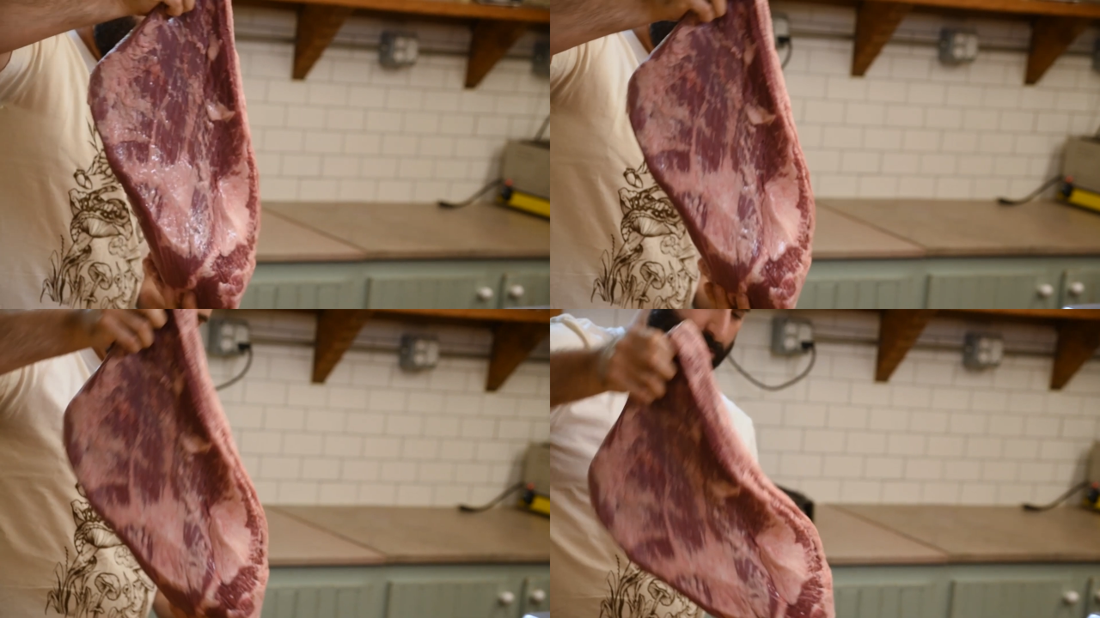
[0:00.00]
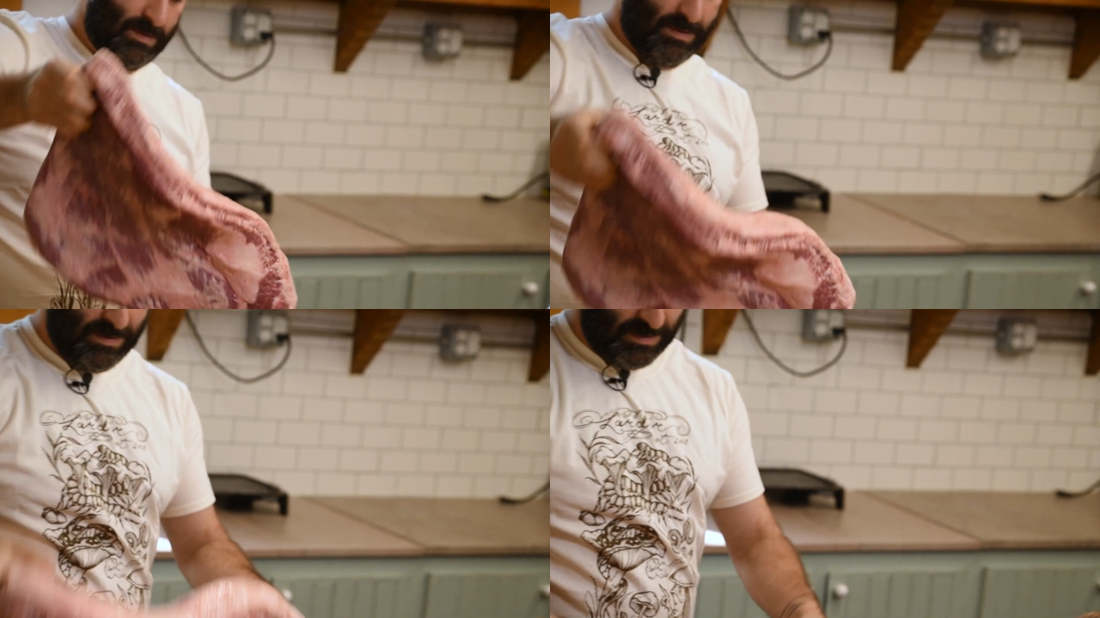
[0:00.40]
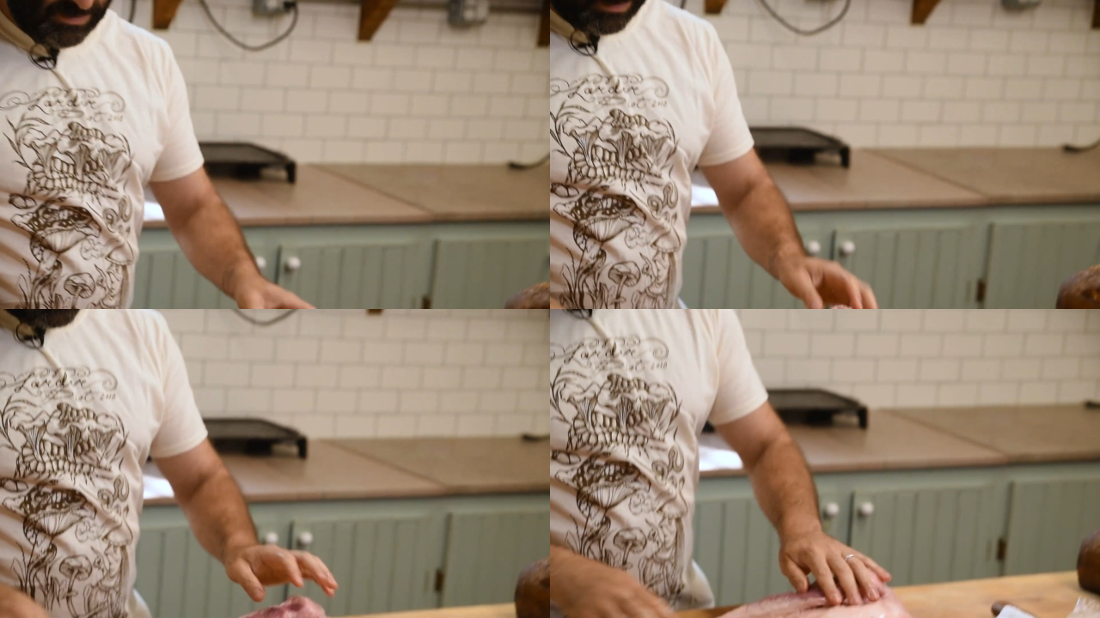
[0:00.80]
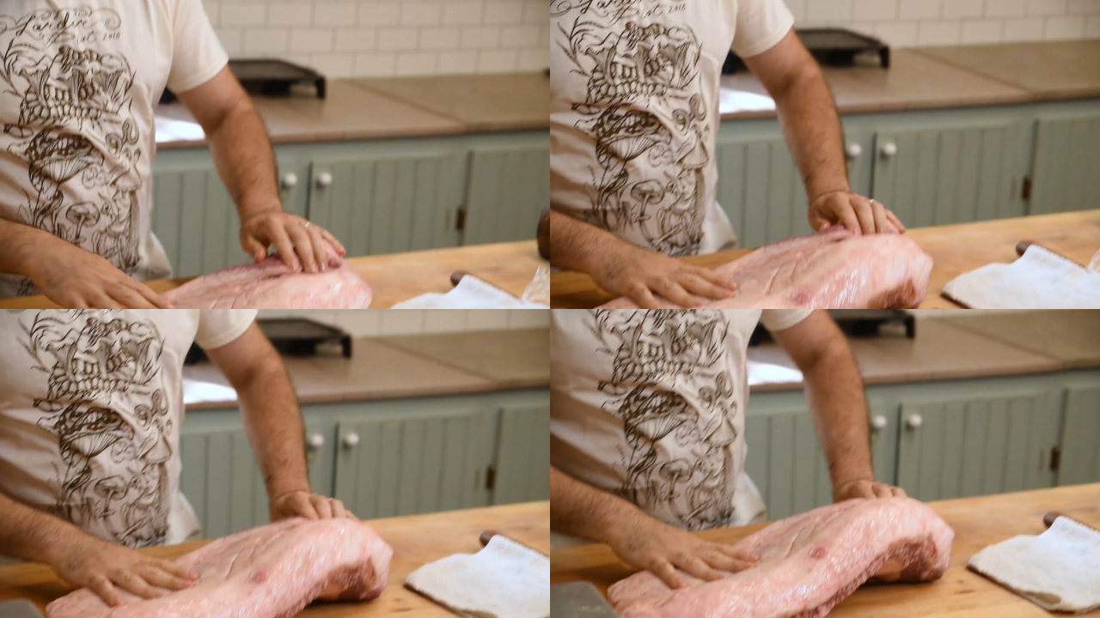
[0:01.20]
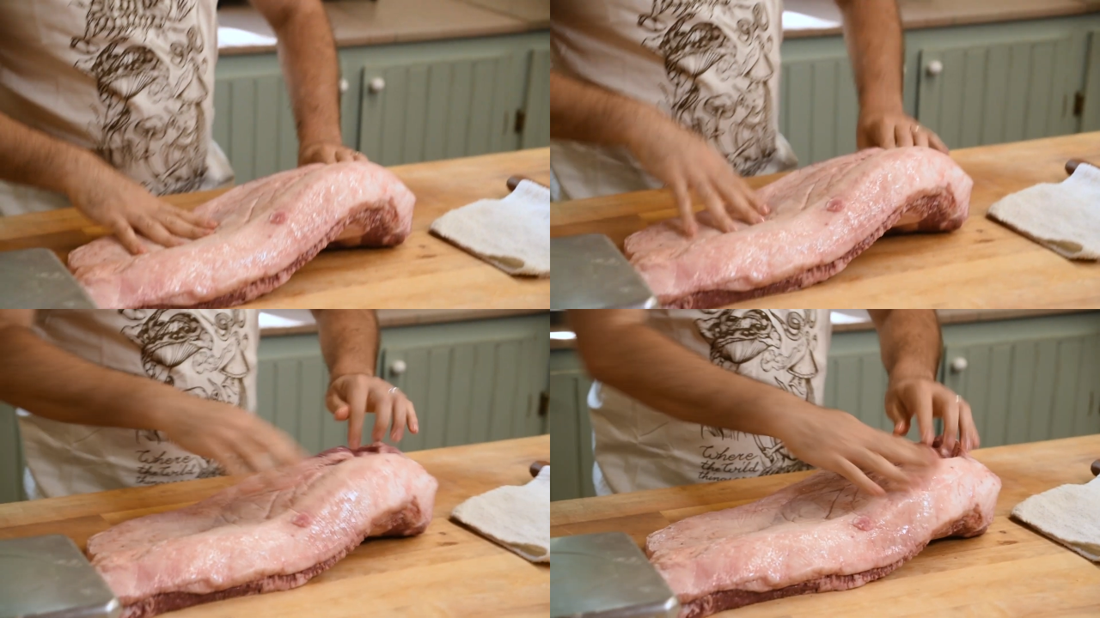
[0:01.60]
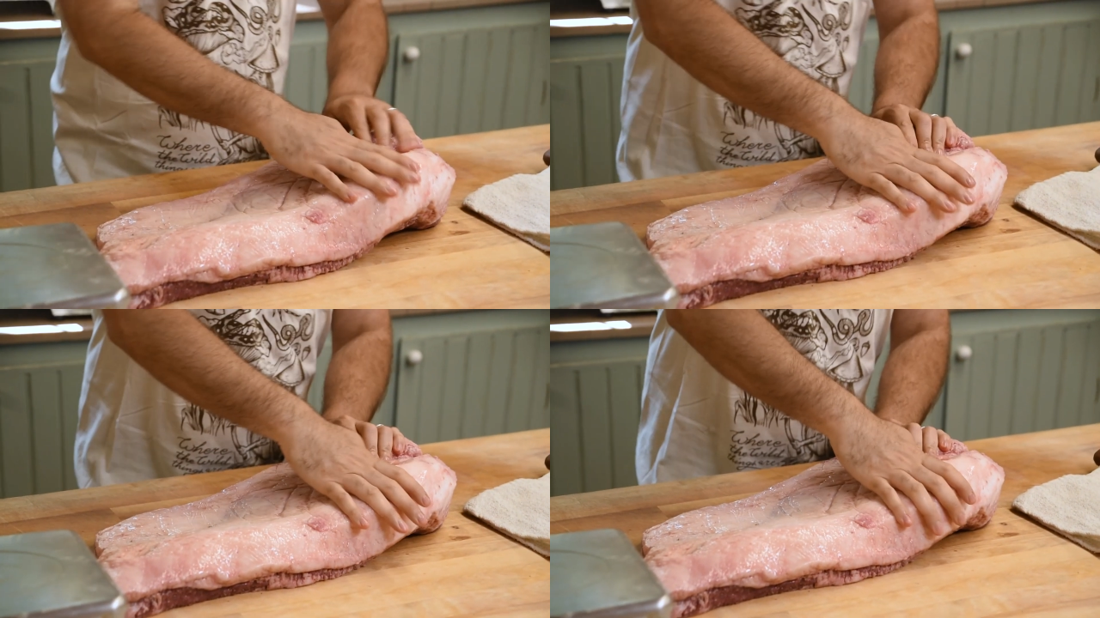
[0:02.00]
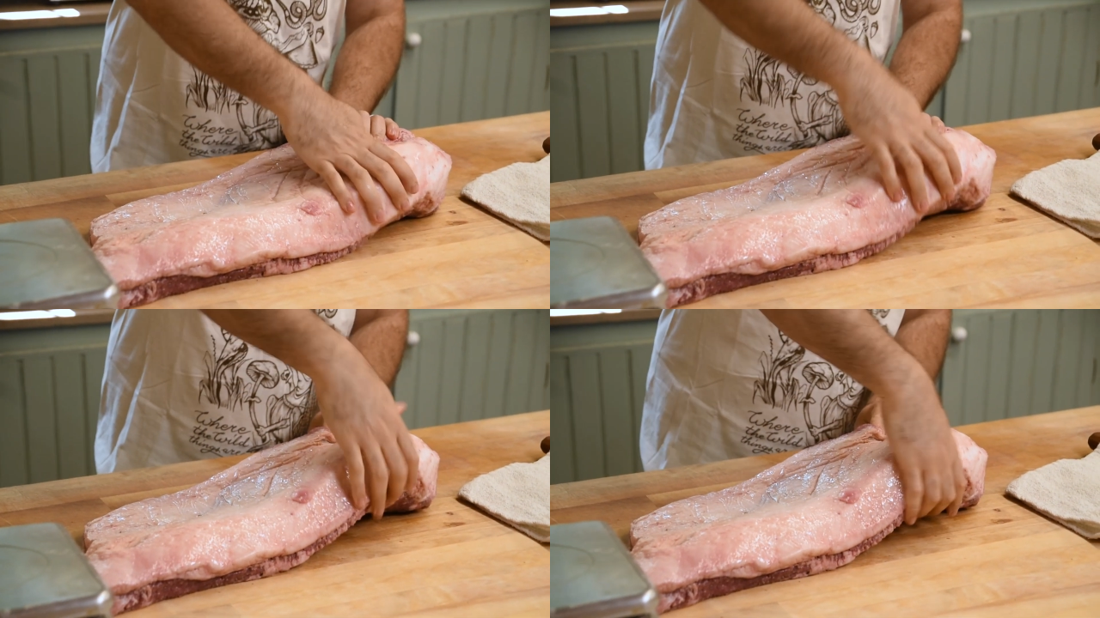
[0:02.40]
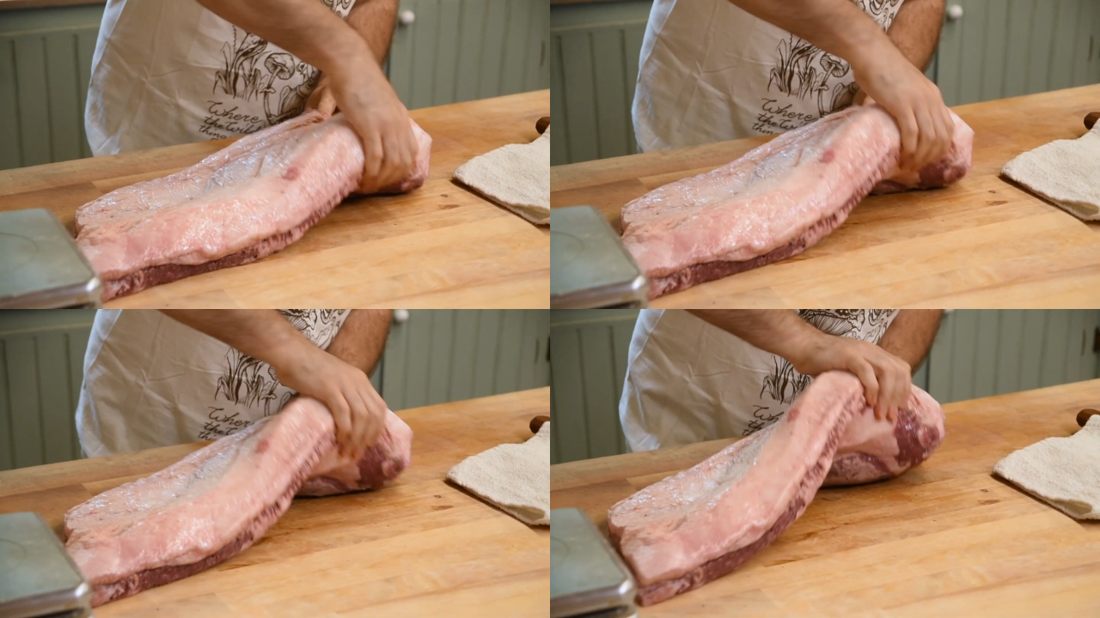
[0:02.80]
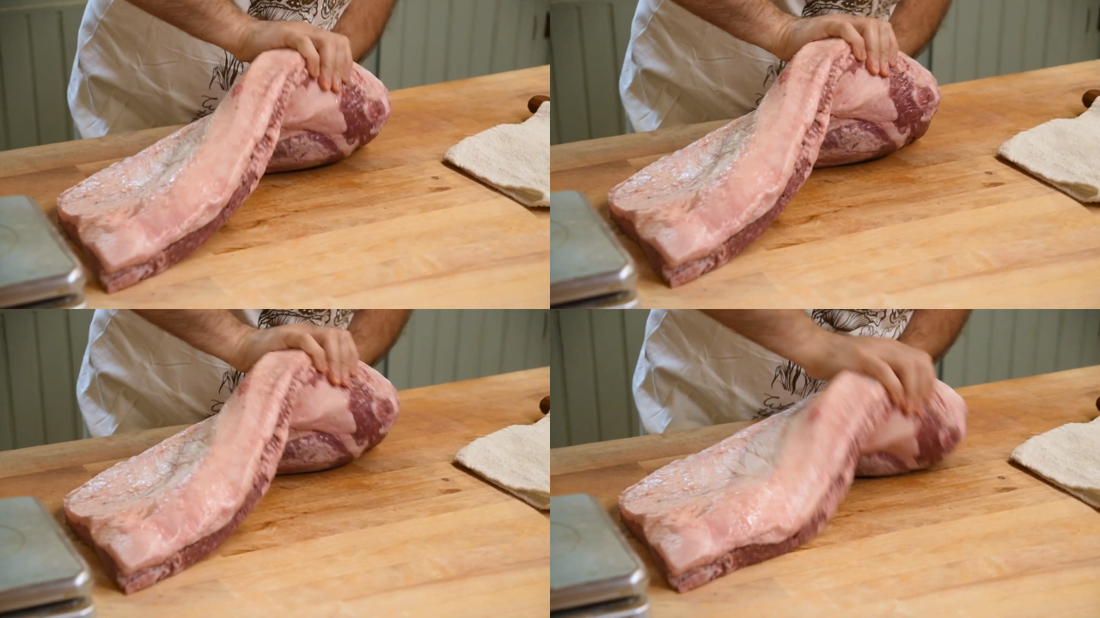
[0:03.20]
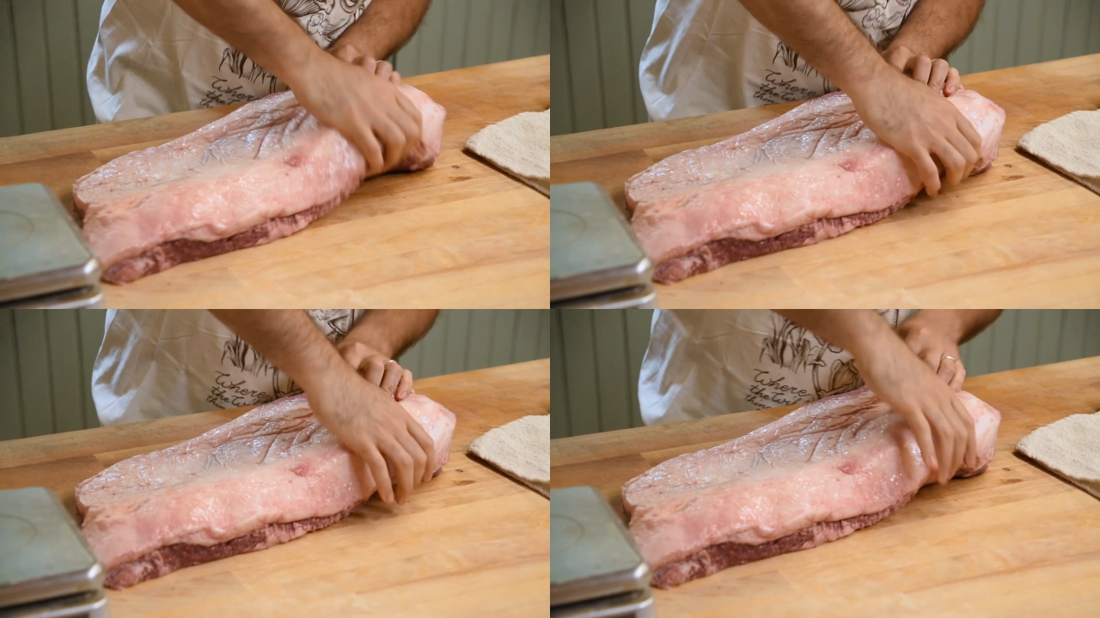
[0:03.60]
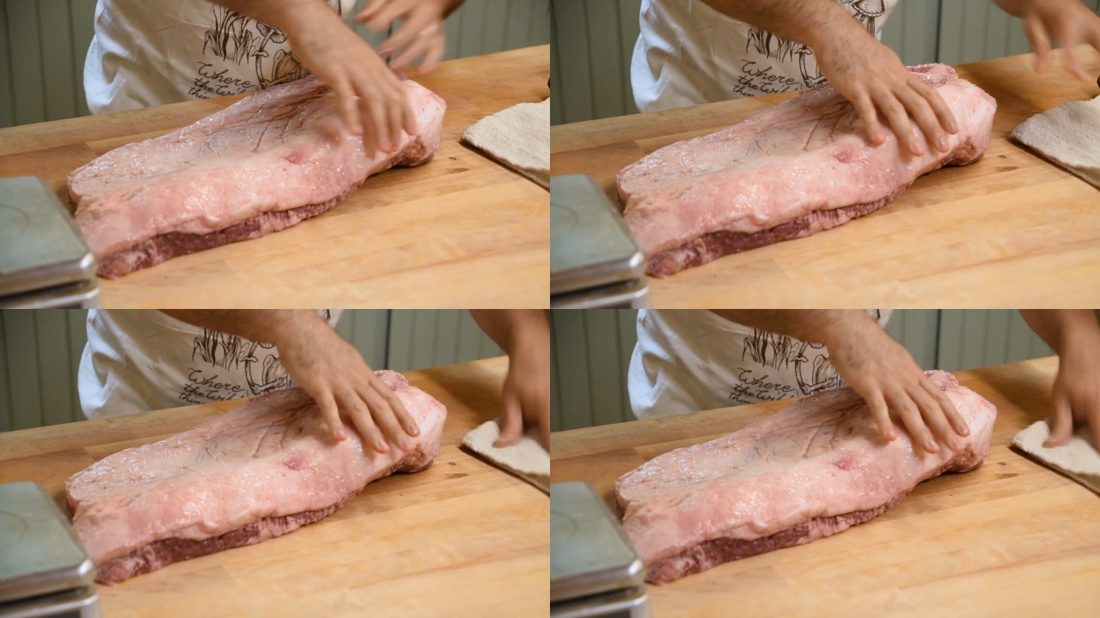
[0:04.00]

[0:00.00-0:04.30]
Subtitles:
Nobody's mouth can be seen.